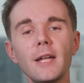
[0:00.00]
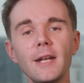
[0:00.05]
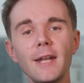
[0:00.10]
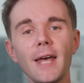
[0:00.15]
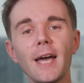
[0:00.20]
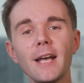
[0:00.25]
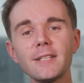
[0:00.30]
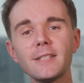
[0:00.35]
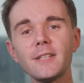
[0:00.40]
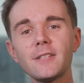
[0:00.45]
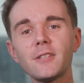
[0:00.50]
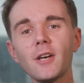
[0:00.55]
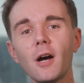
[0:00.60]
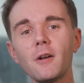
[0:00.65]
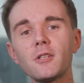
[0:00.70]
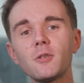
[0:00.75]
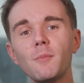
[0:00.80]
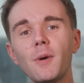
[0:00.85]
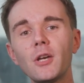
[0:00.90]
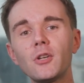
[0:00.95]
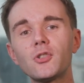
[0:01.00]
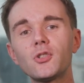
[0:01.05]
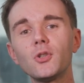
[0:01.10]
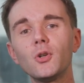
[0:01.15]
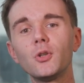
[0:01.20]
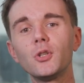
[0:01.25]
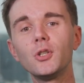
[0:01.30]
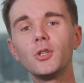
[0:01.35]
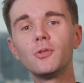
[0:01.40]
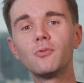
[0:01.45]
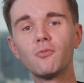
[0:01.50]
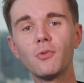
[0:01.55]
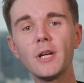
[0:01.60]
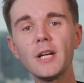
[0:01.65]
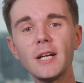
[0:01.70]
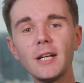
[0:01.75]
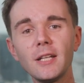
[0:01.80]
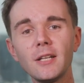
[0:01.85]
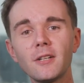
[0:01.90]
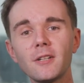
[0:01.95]
Next, it's time to make sure you
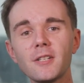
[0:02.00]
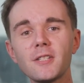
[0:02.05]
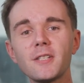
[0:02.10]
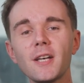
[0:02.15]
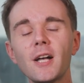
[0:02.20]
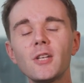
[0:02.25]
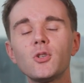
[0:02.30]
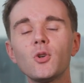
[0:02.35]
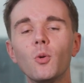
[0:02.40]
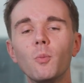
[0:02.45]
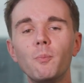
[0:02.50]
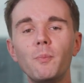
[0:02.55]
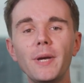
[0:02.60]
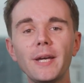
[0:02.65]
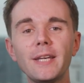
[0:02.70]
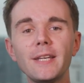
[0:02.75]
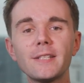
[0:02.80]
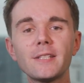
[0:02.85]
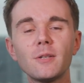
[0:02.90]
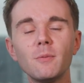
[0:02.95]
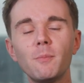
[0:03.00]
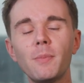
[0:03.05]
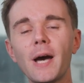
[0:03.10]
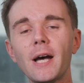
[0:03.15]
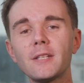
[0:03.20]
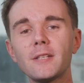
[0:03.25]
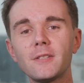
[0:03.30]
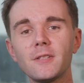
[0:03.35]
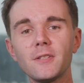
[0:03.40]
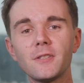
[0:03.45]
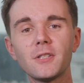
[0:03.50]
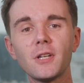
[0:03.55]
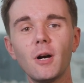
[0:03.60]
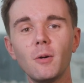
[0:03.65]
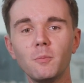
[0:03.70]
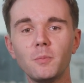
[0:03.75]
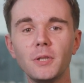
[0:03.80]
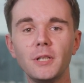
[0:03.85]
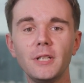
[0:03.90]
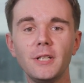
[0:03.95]
really understand your biggest competitors'
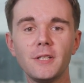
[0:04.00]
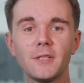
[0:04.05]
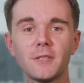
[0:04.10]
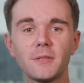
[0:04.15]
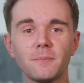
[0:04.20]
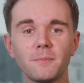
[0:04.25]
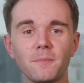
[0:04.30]
companies.